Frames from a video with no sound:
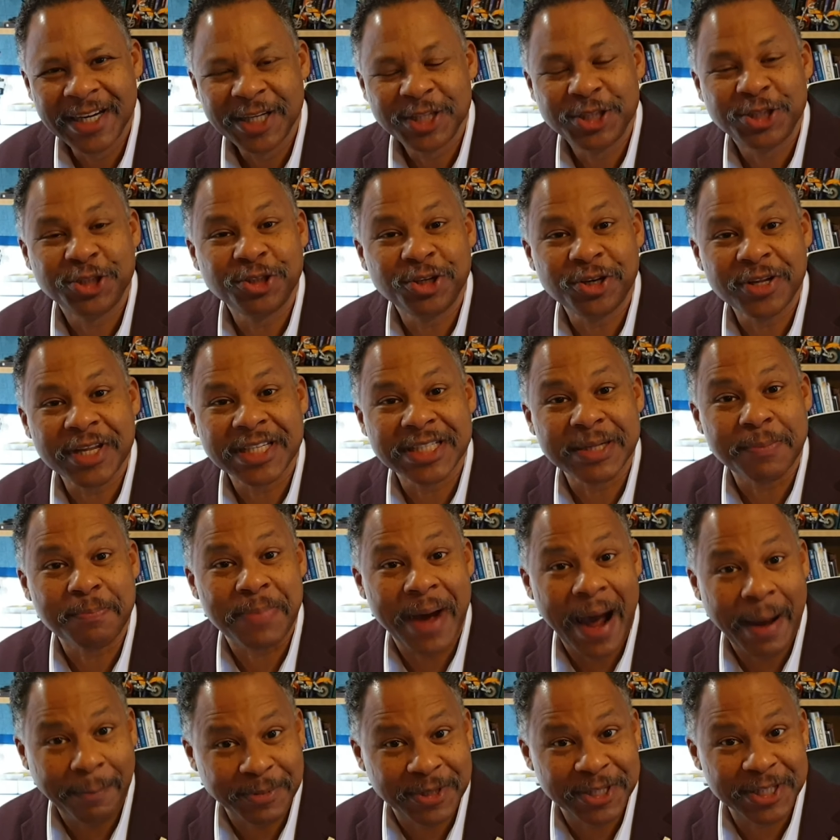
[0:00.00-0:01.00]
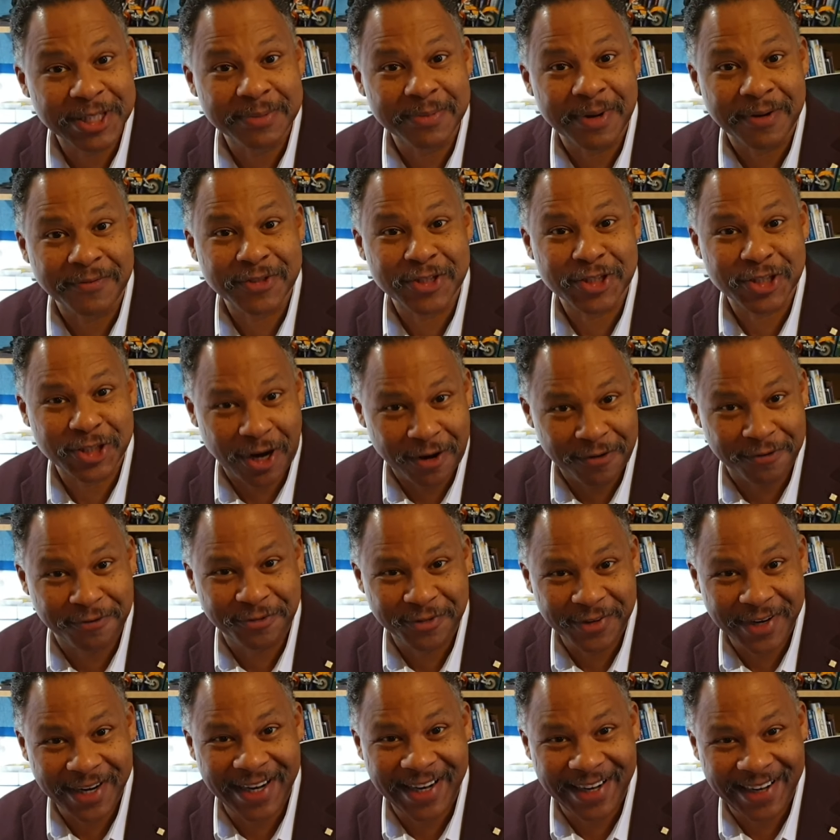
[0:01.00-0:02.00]
Do you know there's a baptism of
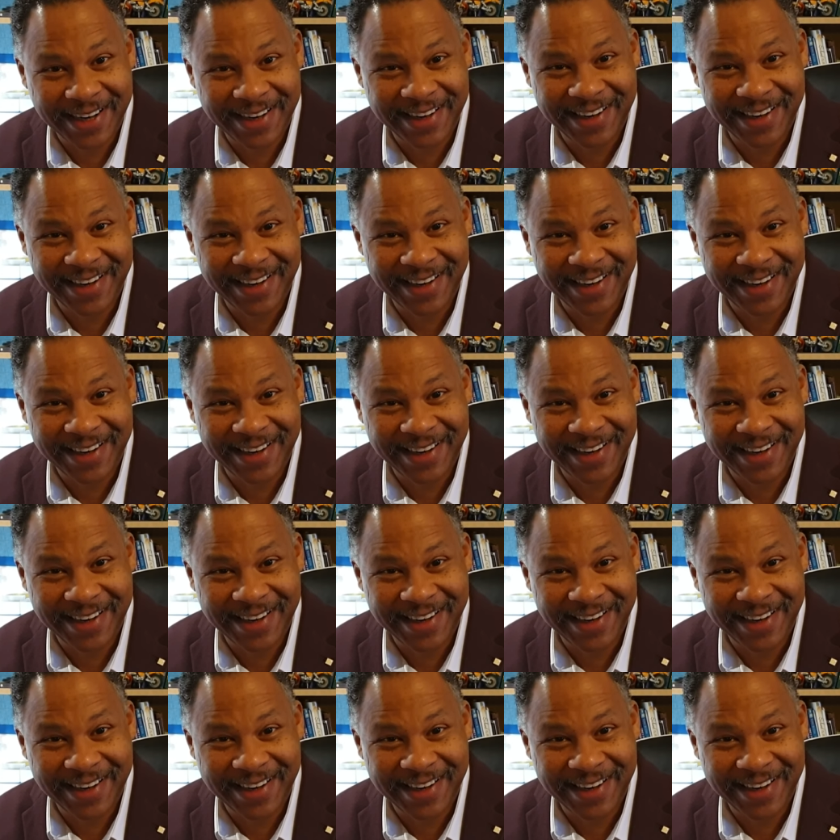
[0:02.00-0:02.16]
suffering?